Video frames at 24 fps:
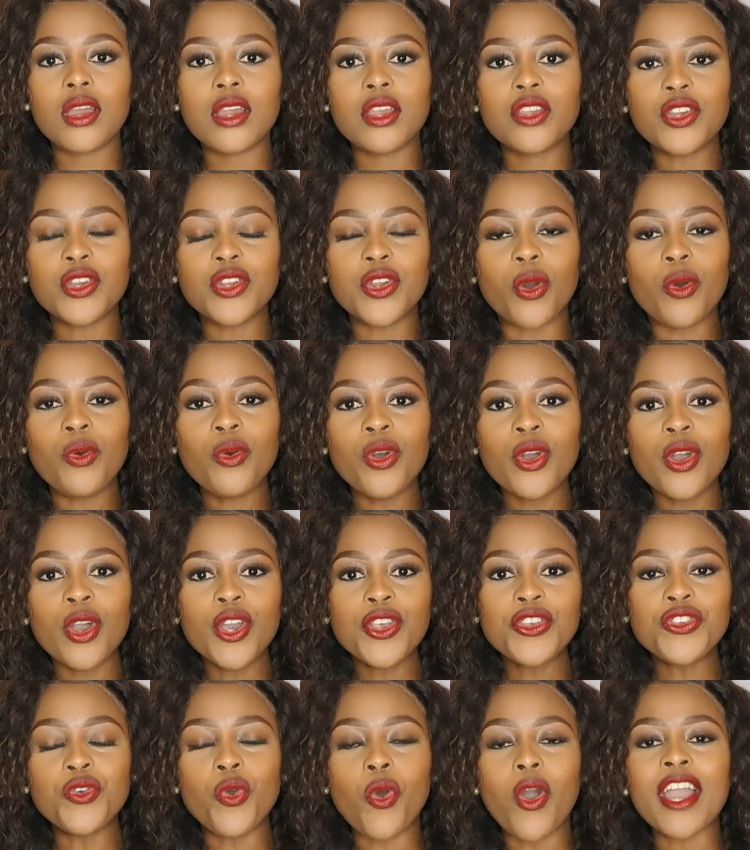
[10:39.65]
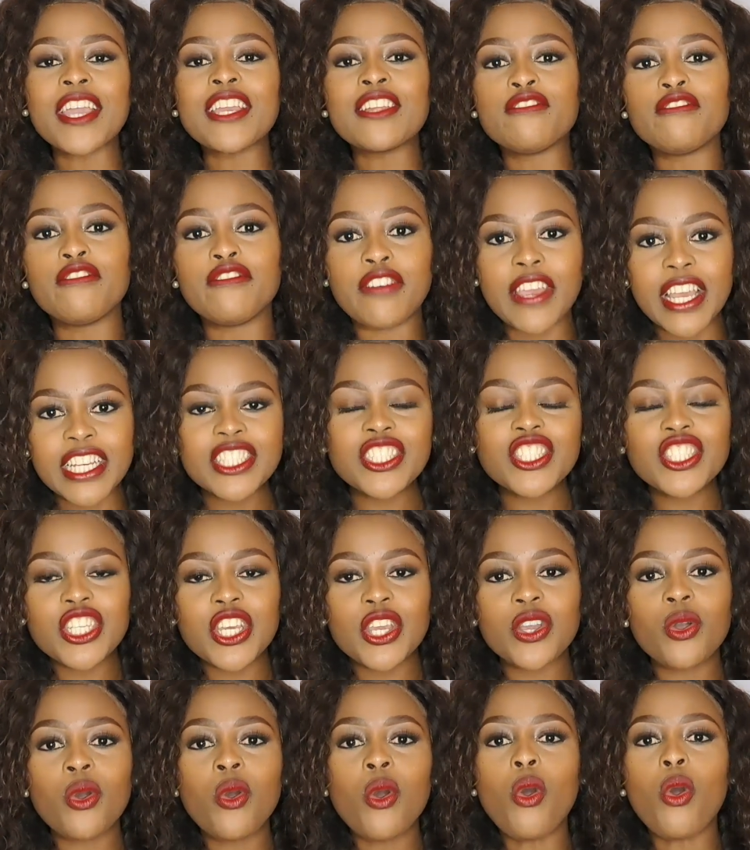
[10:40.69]
you know, you are
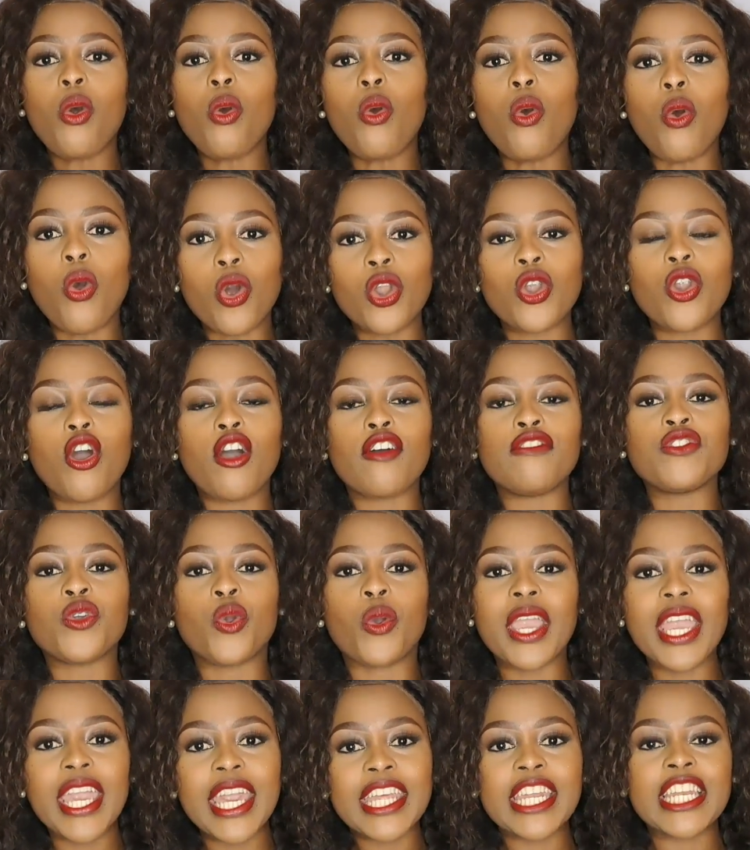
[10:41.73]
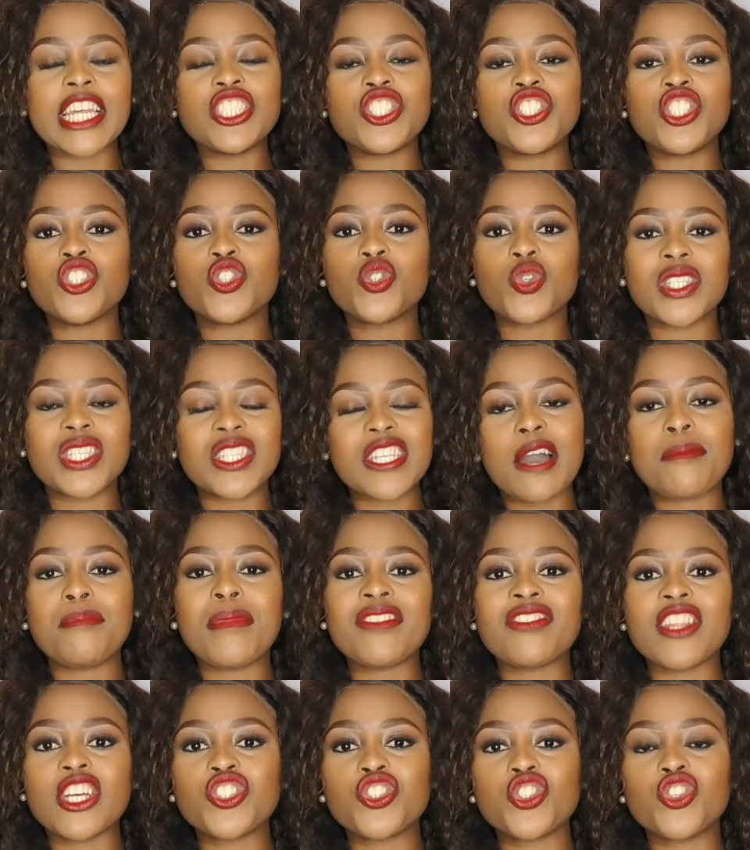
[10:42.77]
investing all of your energy to someone
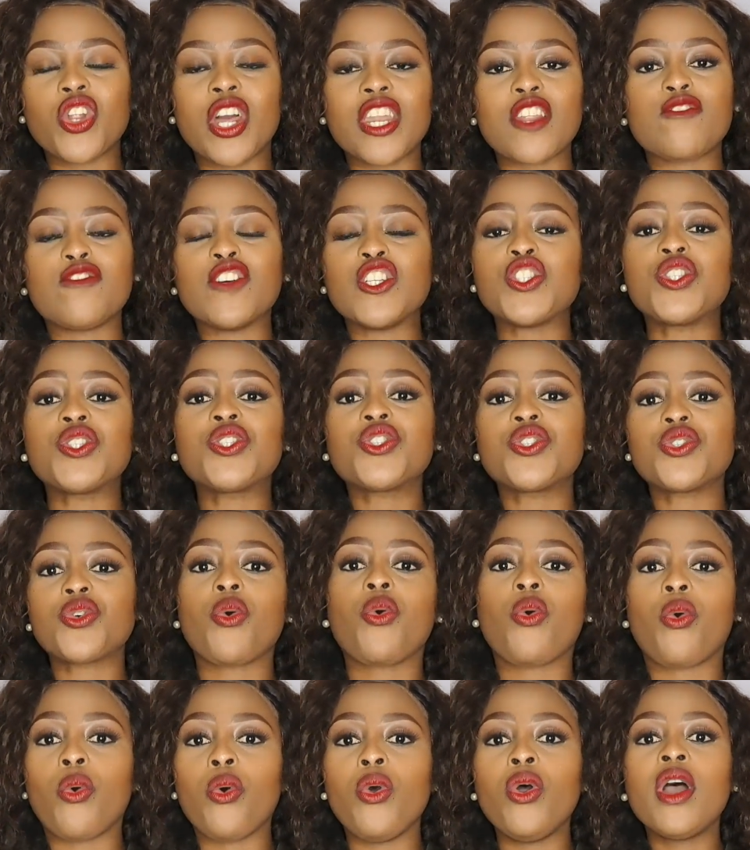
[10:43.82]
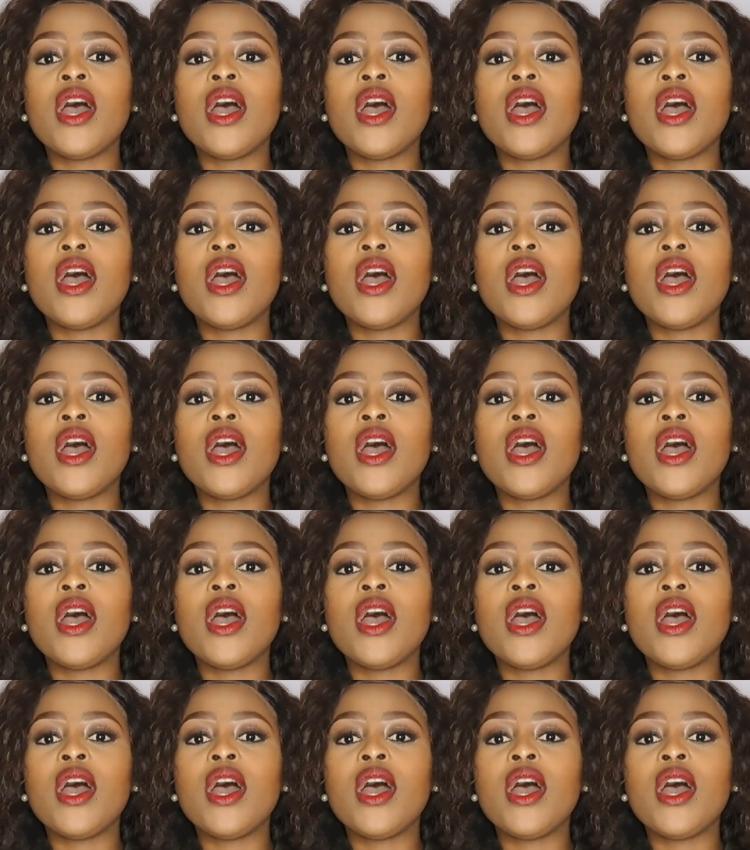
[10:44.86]
that you're not even sure